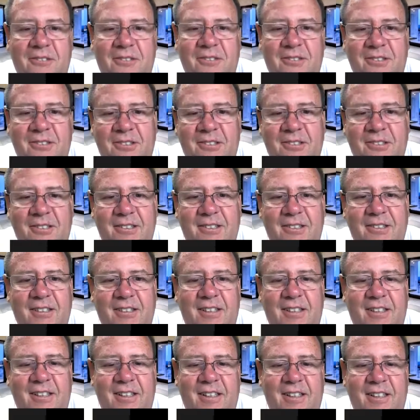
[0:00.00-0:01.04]
Okay.
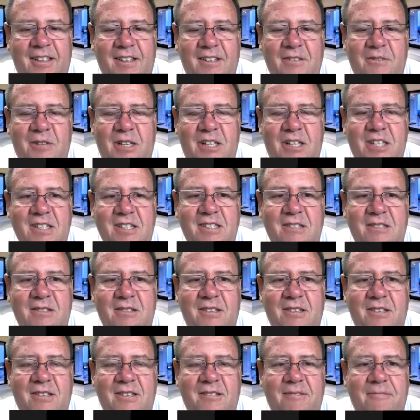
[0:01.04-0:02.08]
Well, good. I feel
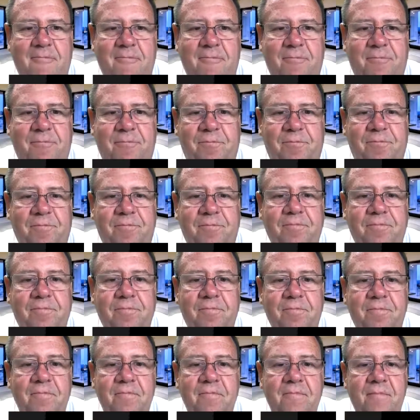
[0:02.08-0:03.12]
good about
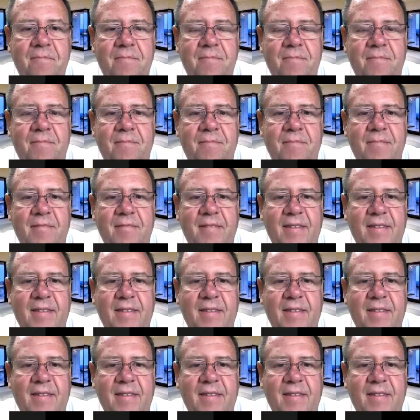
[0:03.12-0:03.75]
starting with the